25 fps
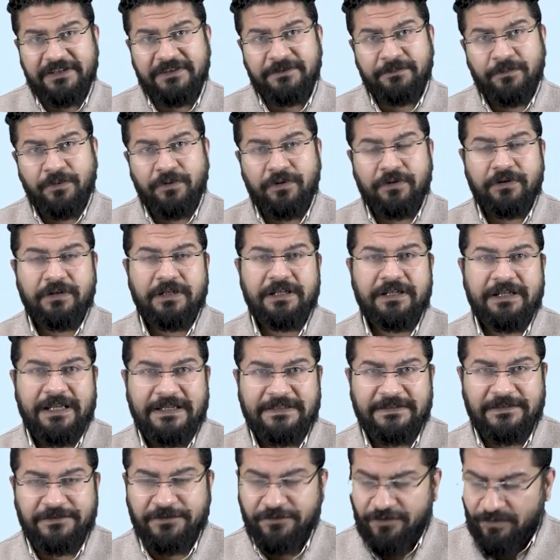it is more in
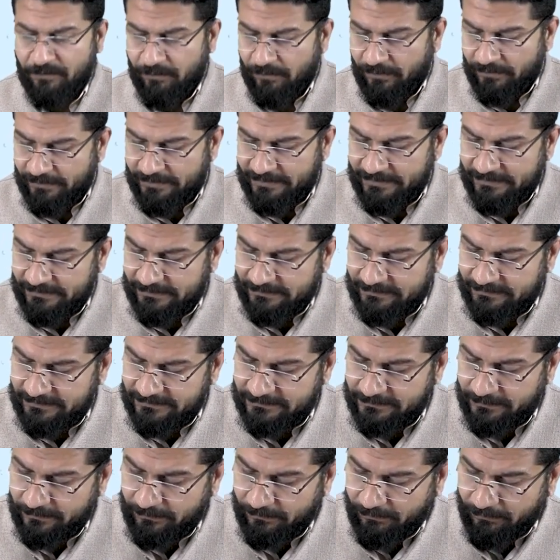excess in your body,
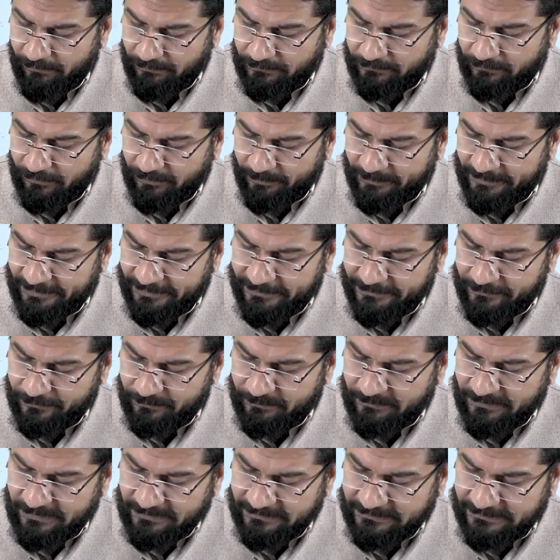this growth hormone
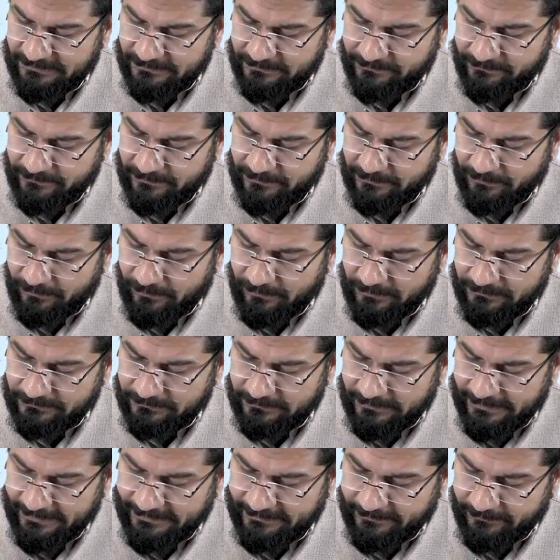adenoma, this will
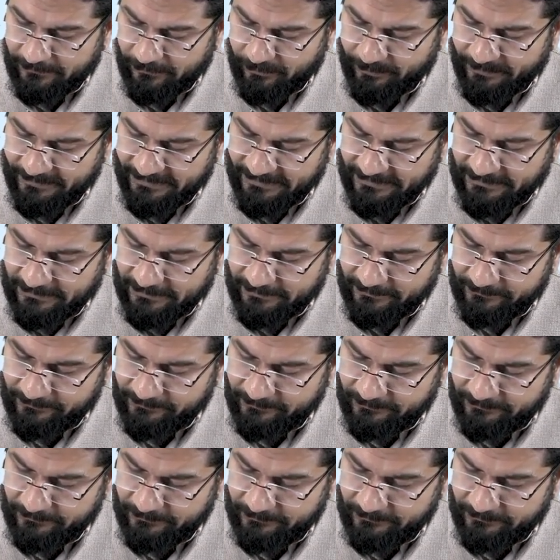cause acromegaly.